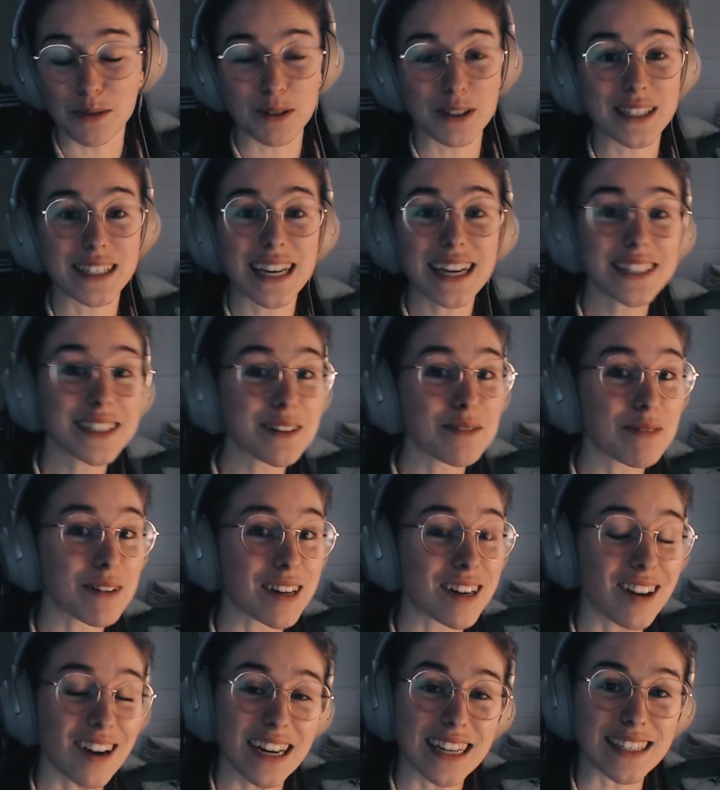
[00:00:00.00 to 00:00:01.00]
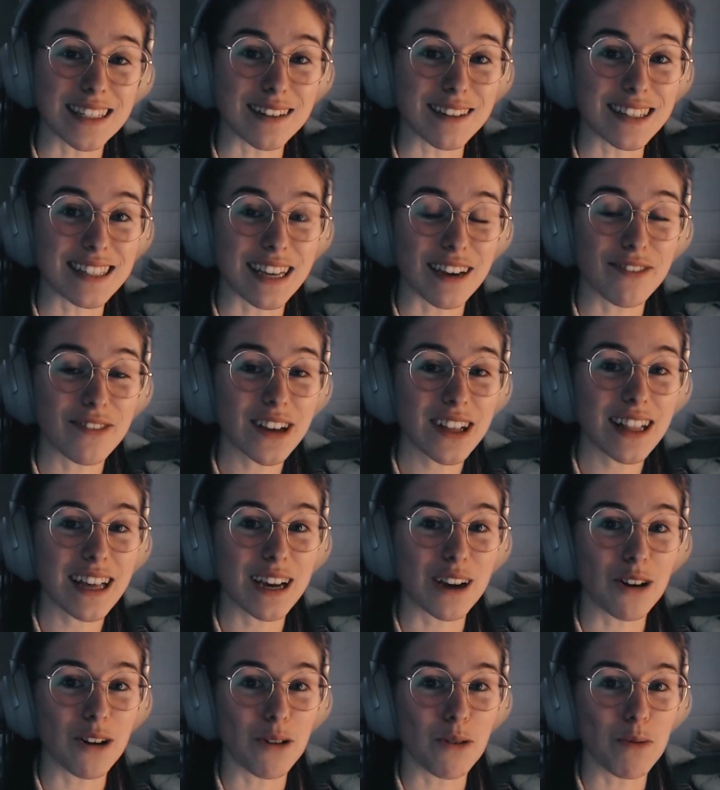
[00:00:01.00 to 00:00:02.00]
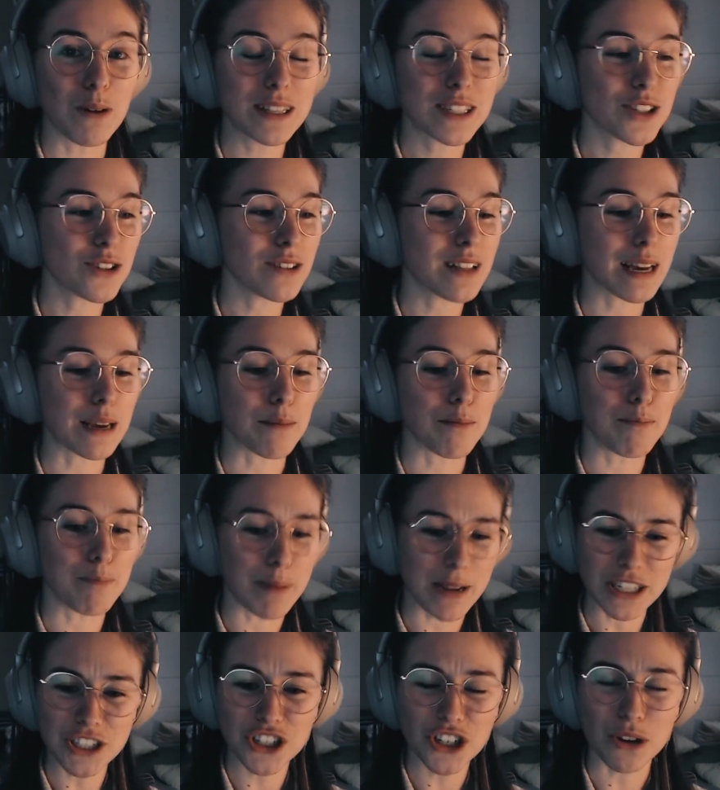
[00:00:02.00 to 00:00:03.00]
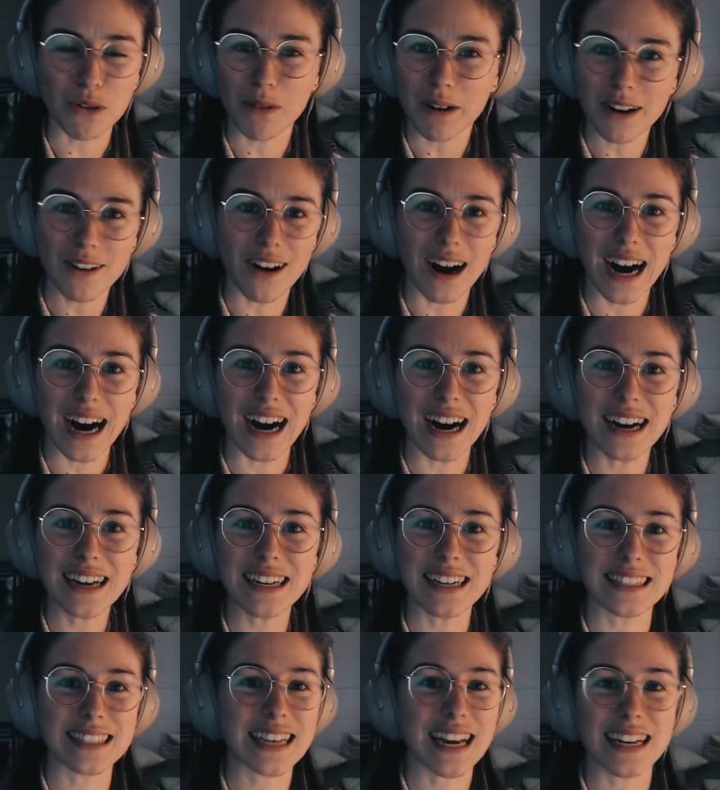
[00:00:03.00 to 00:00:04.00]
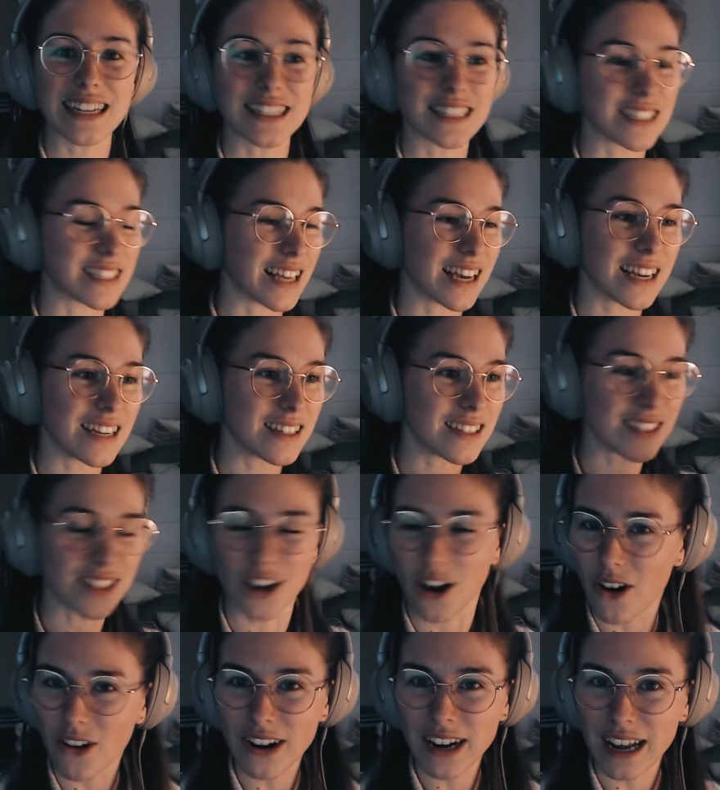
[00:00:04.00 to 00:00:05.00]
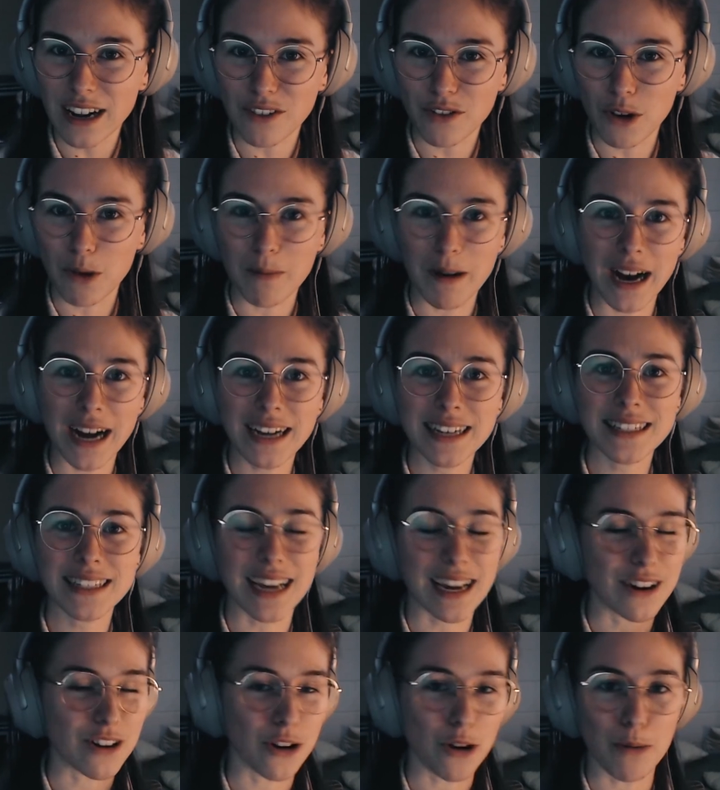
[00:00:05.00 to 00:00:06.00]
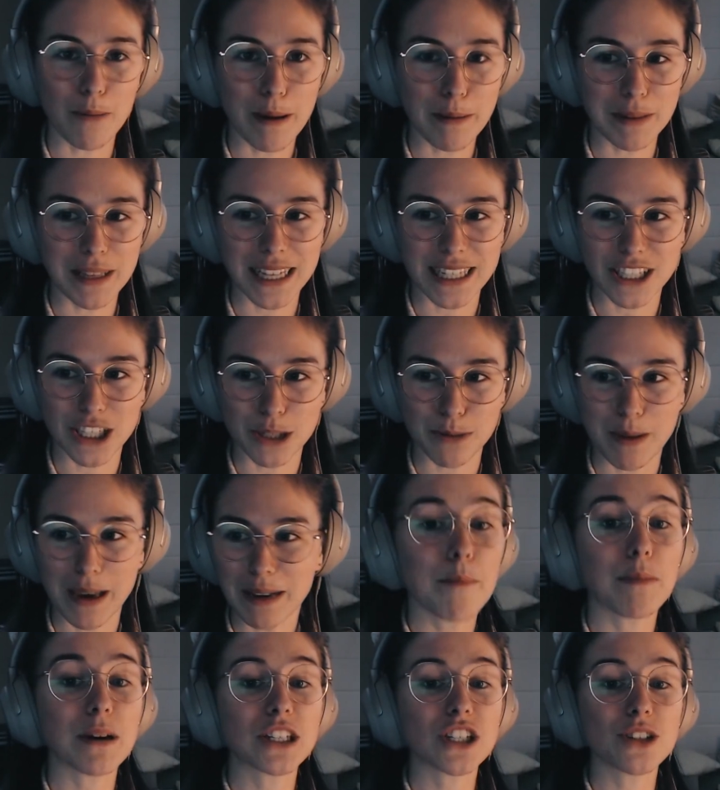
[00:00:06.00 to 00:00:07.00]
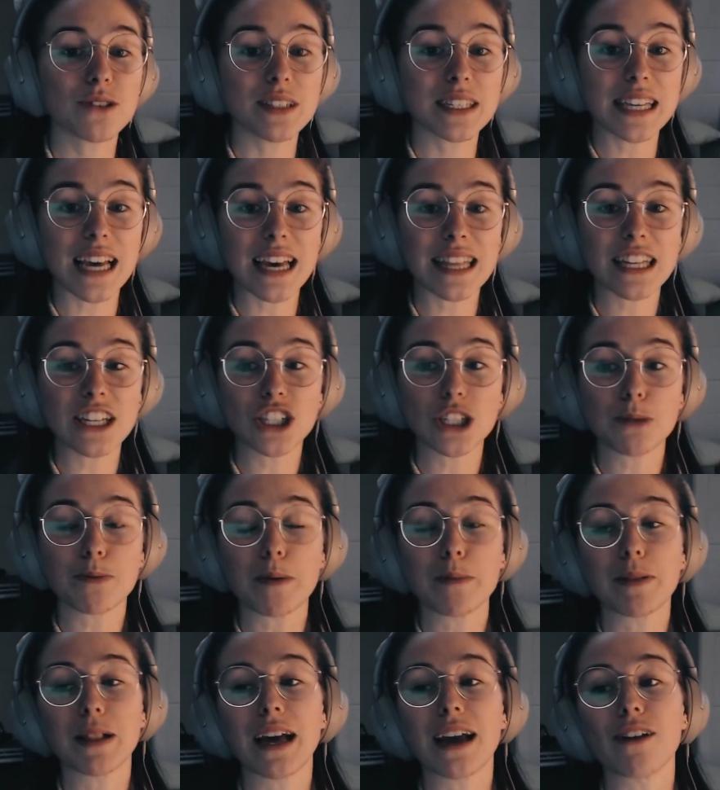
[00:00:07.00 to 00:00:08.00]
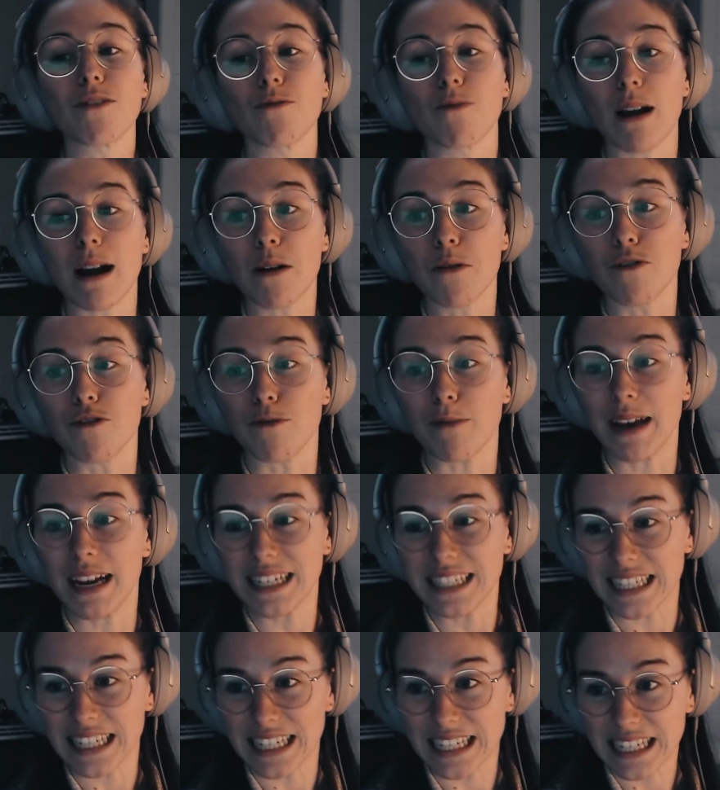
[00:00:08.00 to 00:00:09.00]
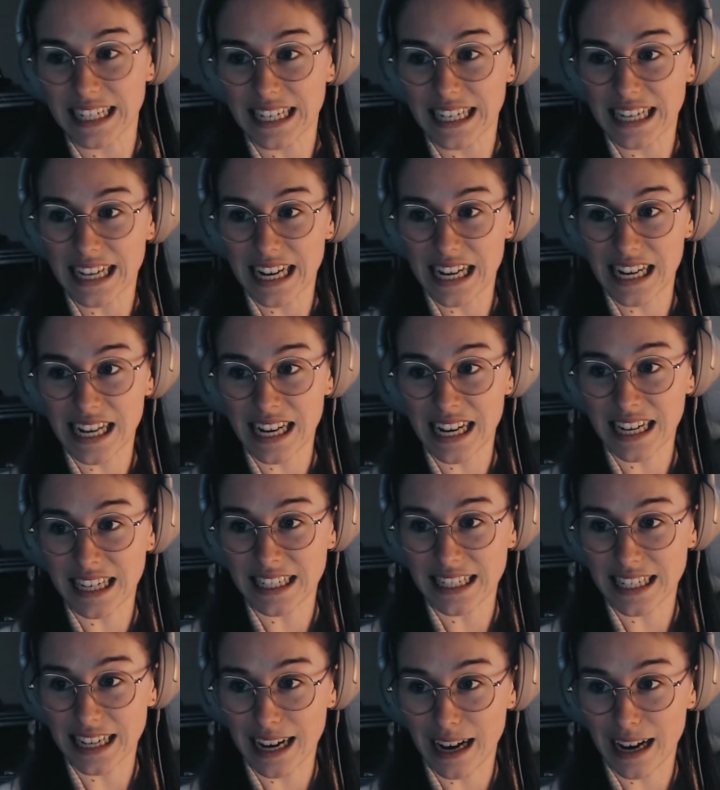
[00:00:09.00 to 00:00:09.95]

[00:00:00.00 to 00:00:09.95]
which is actually pretty crazy because I feel like once you like binge it real hard, it's kind of just like gone out of your mind. I don't know, maybe that's just me. But she was saying that she's been playing Realm of Magic. And